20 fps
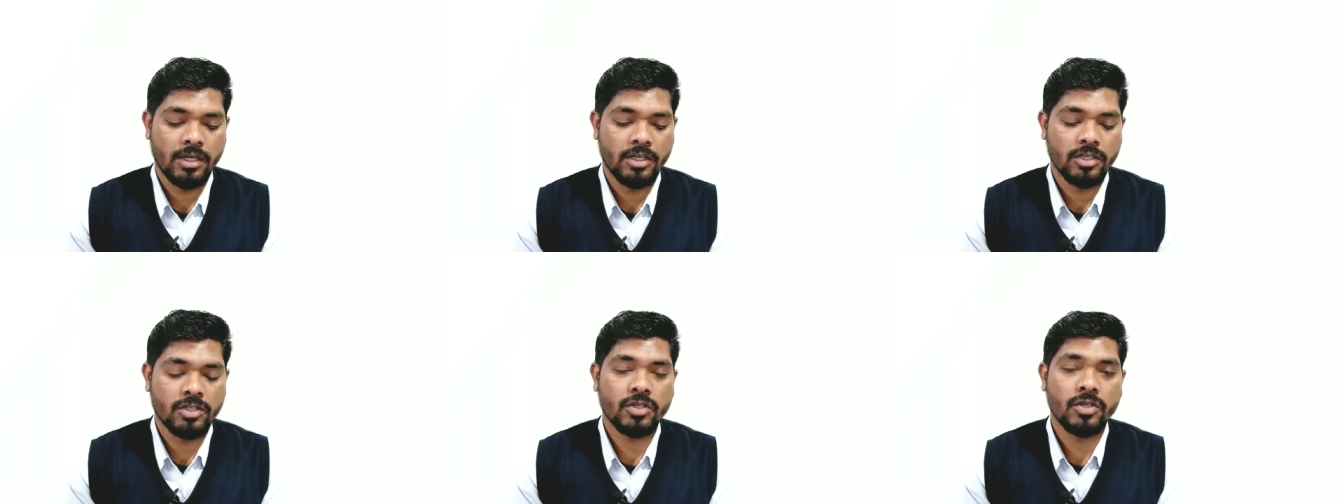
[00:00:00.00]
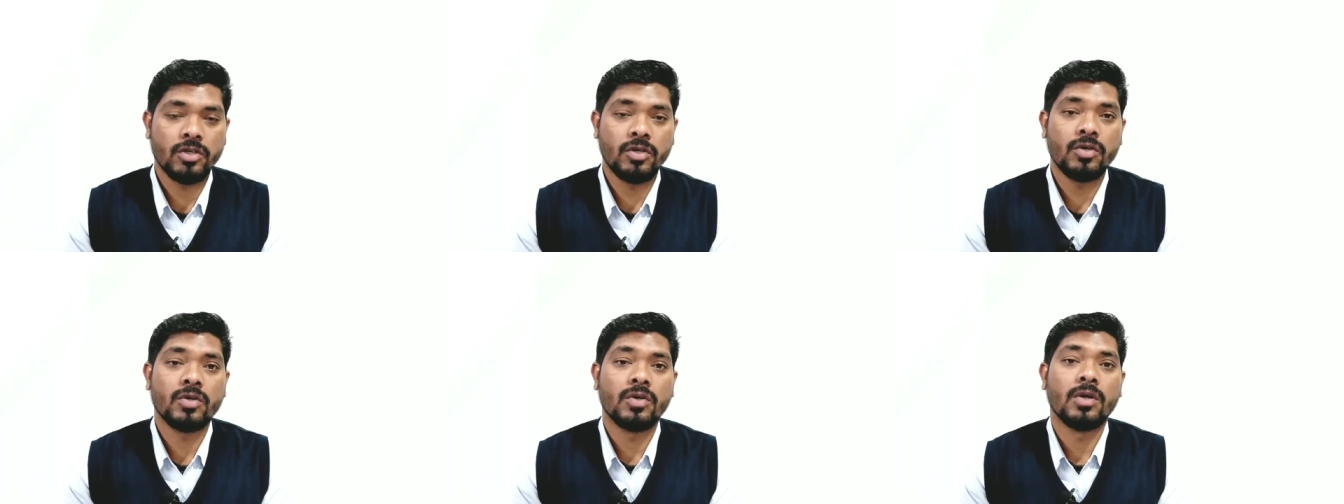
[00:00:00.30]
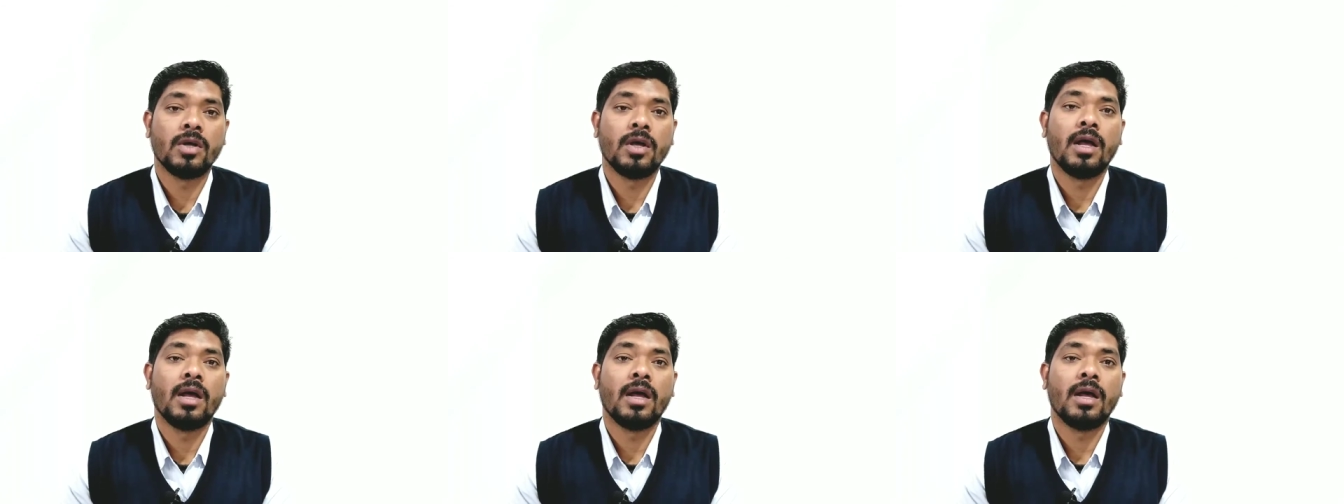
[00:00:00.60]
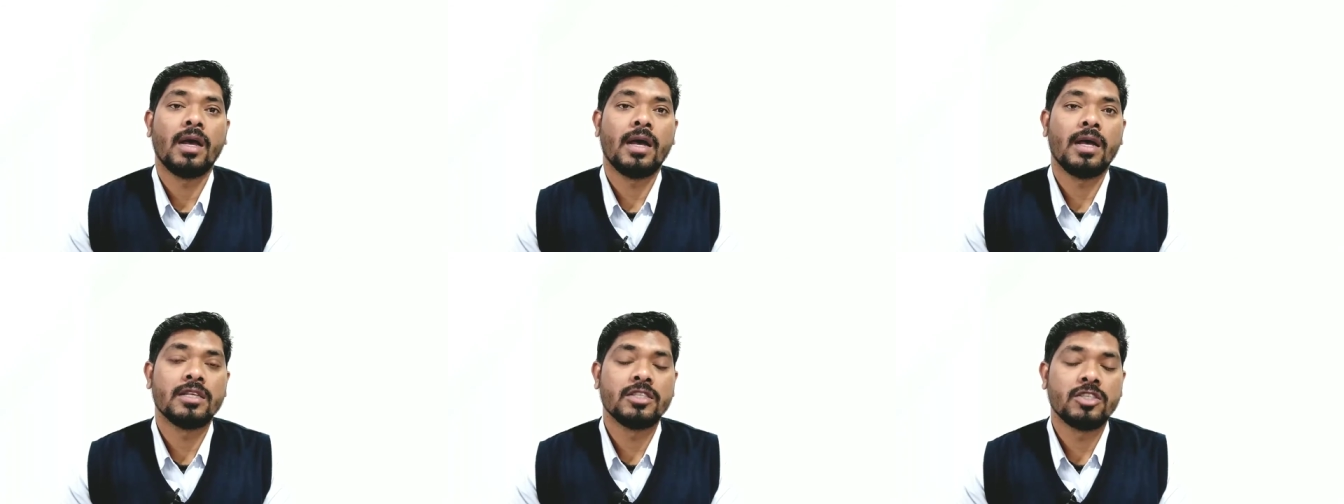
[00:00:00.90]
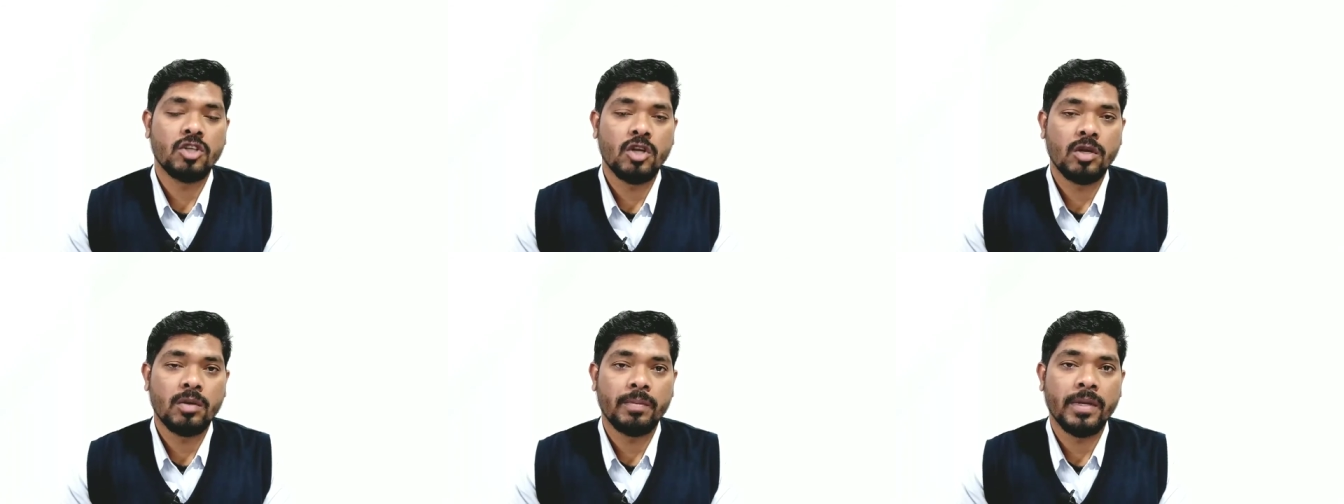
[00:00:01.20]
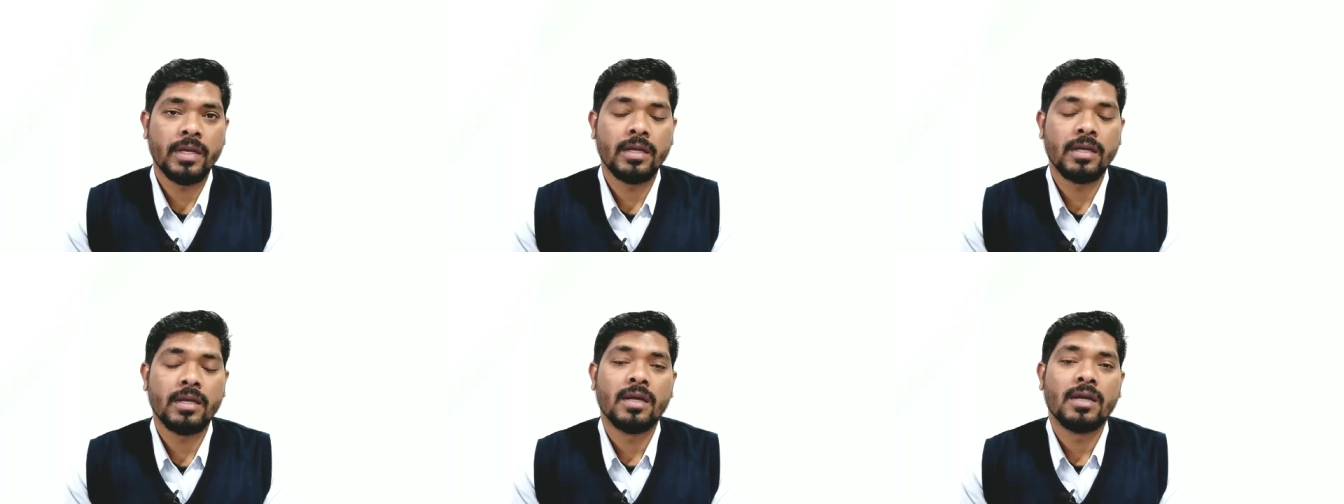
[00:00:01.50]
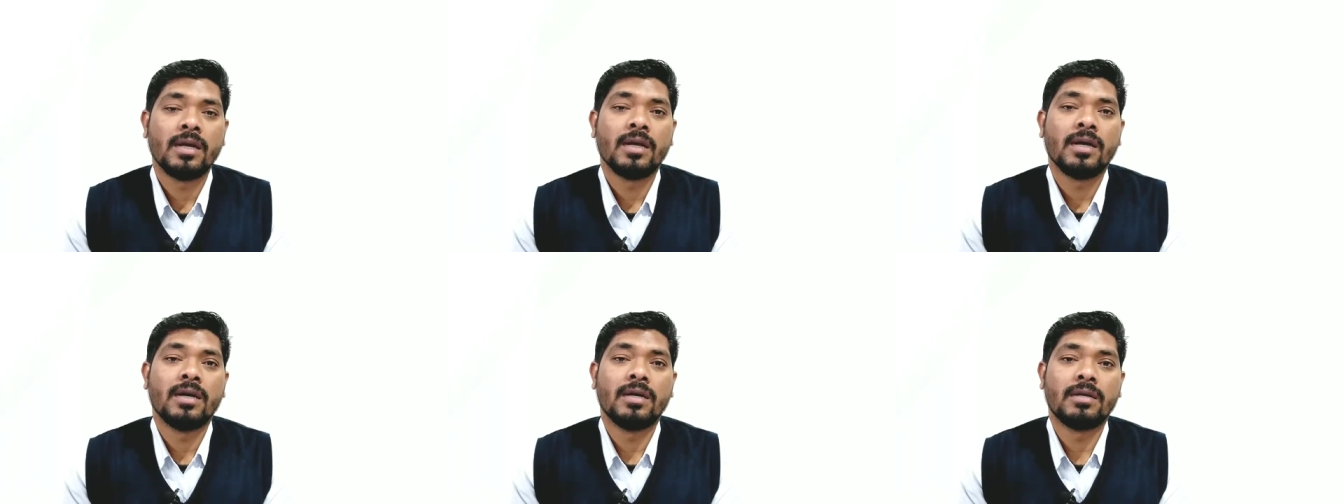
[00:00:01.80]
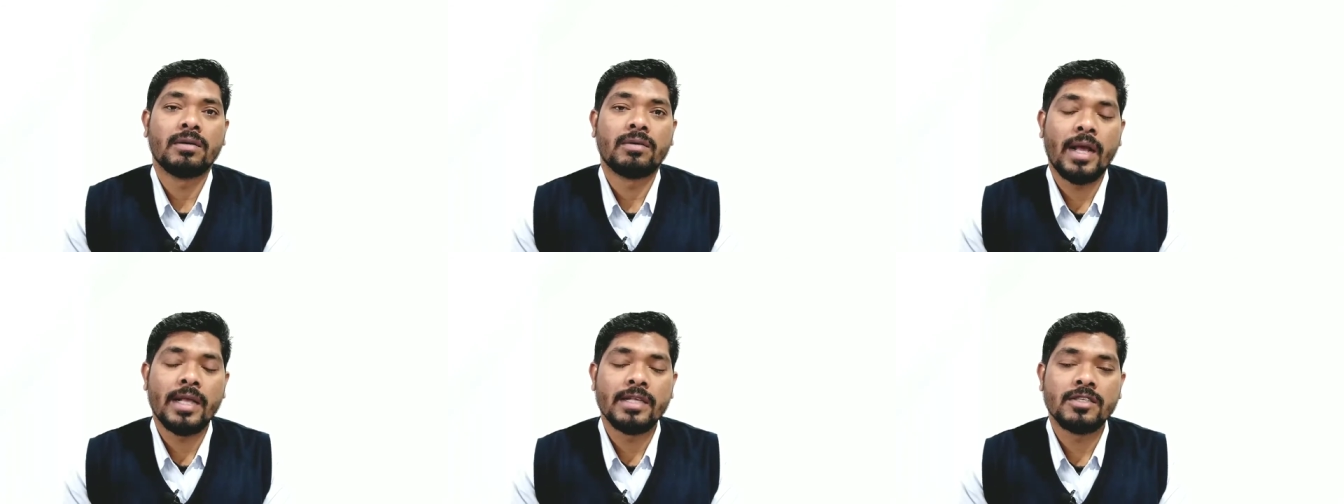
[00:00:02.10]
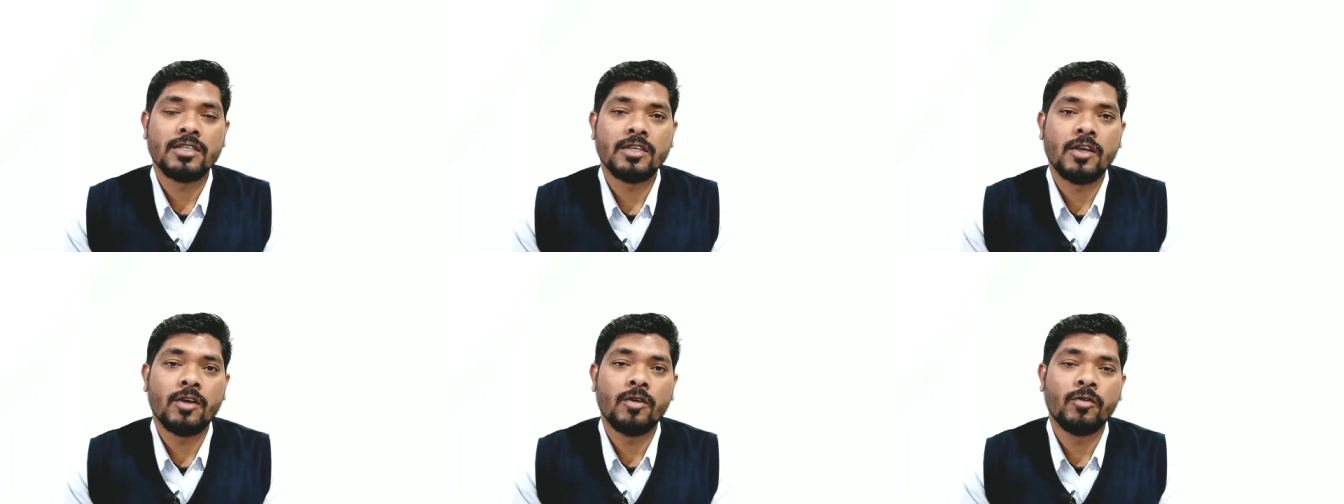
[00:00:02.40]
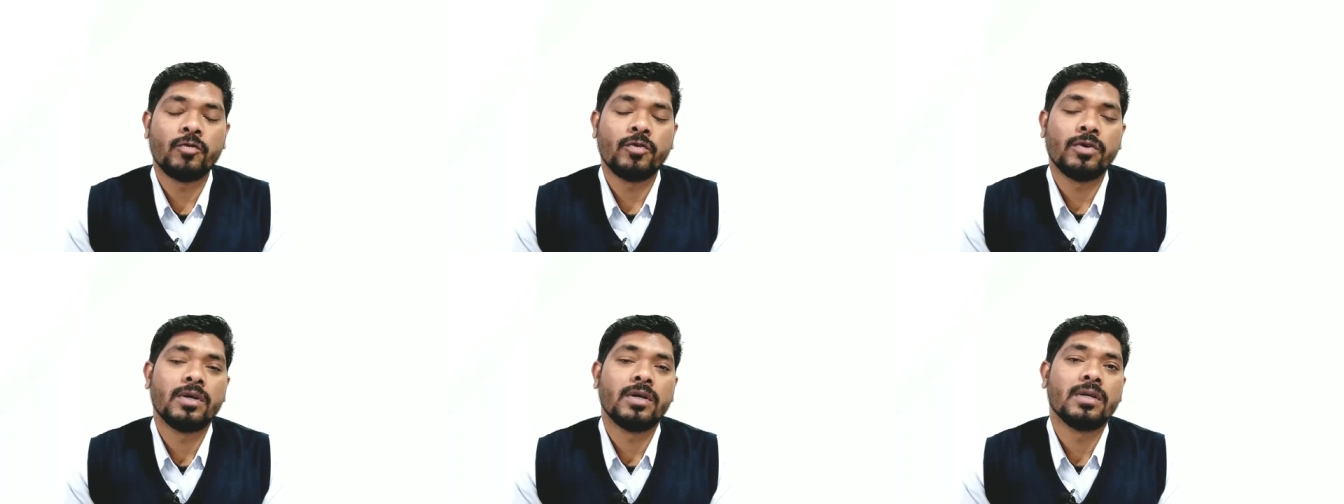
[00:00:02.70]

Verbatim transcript: So, as it will be rising off